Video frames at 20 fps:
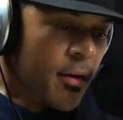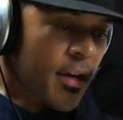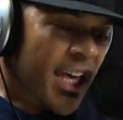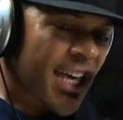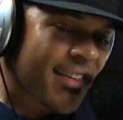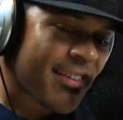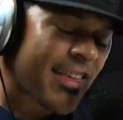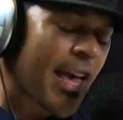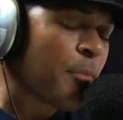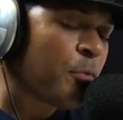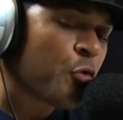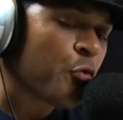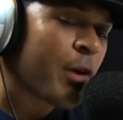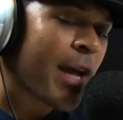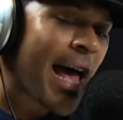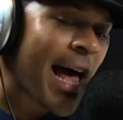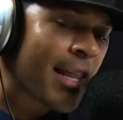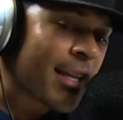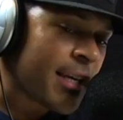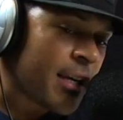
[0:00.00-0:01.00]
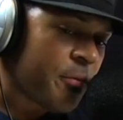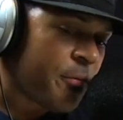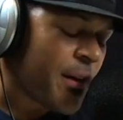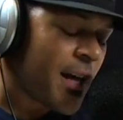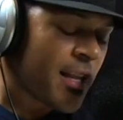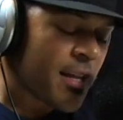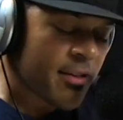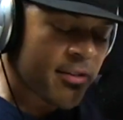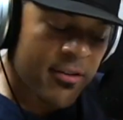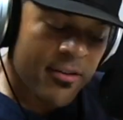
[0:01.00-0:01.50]
Accept reality,
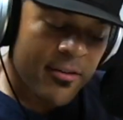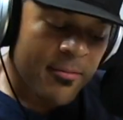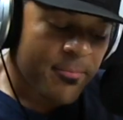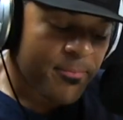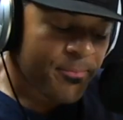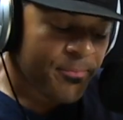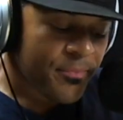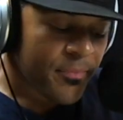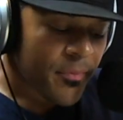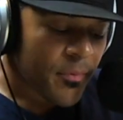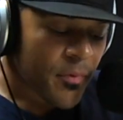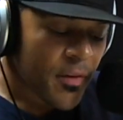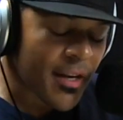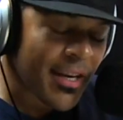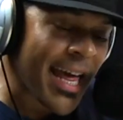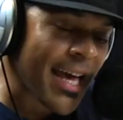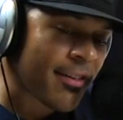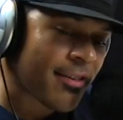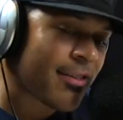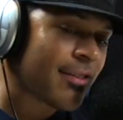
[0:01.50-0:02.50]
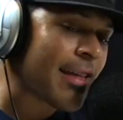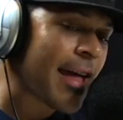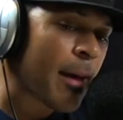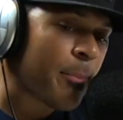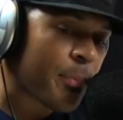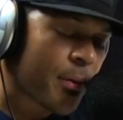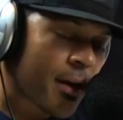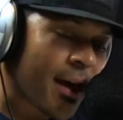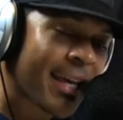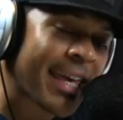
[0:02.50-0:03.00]
fellas. The next
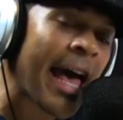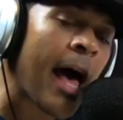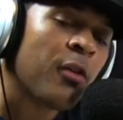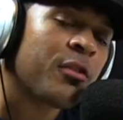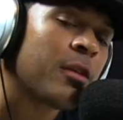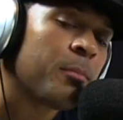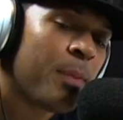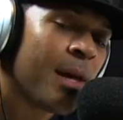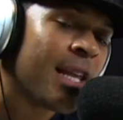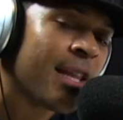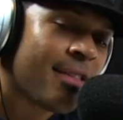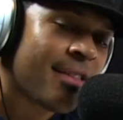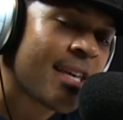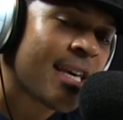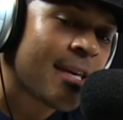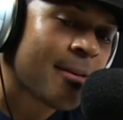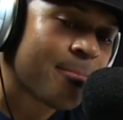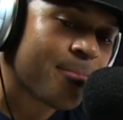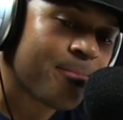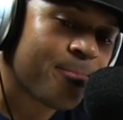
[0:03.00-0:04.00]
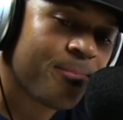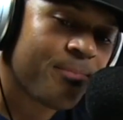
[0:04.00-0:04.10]
step, accountability.